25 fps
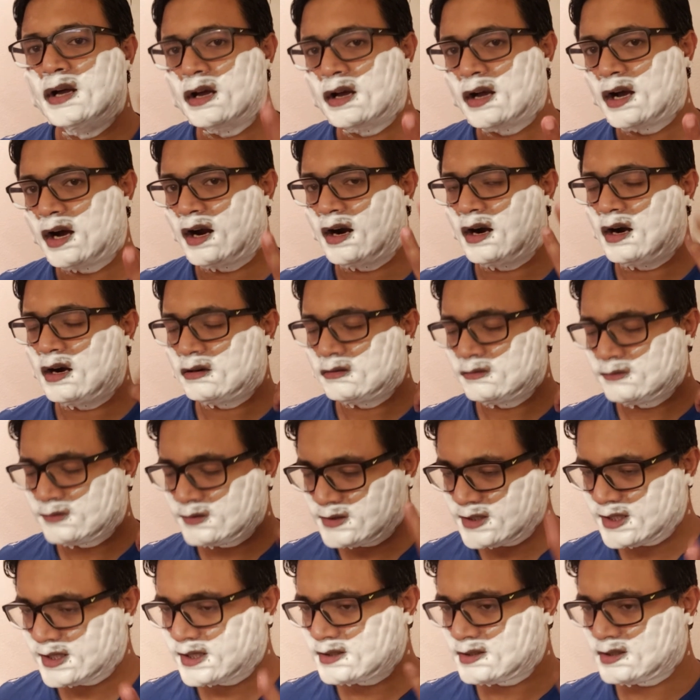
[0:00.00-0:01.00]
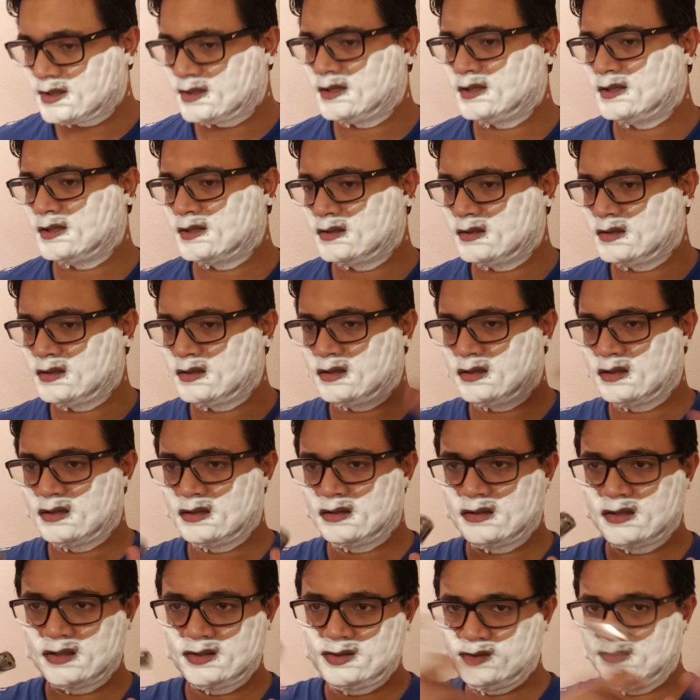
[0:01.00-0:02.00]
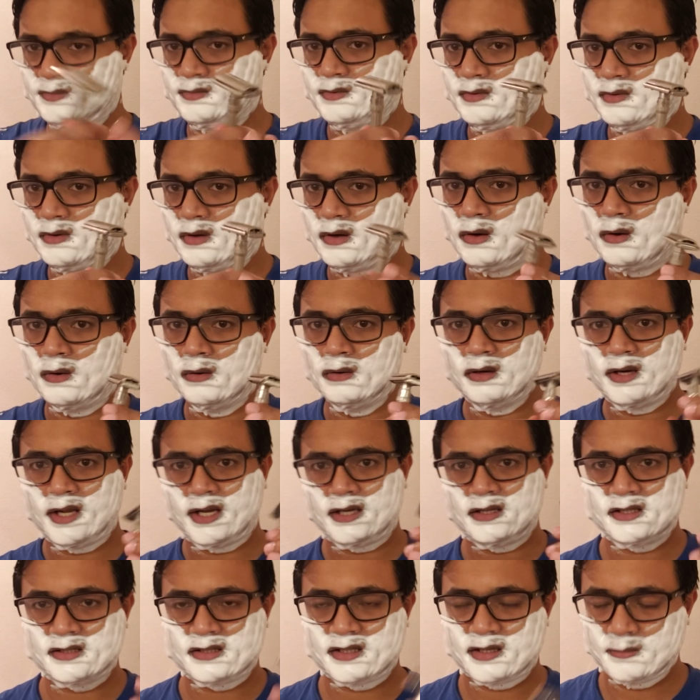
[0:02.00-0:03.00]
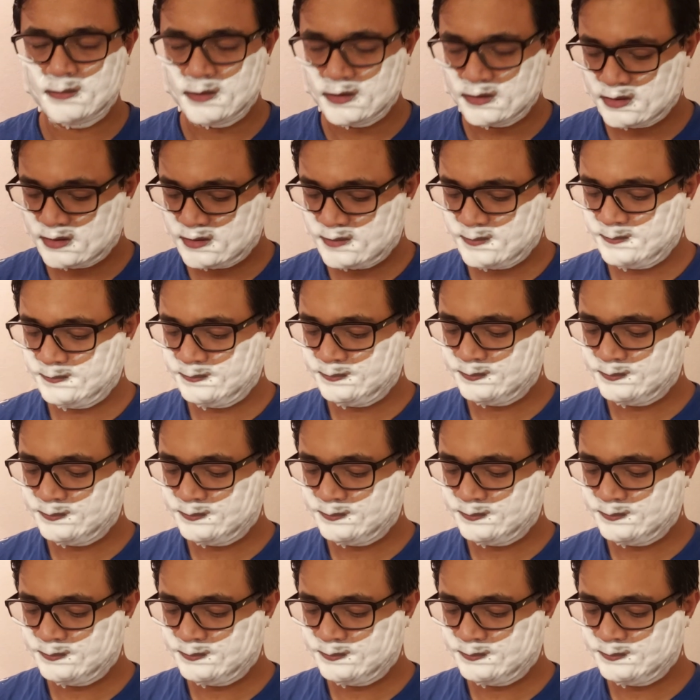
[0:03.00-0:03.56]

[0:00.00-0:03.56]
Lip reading: Carve 6S, and these old adjustables.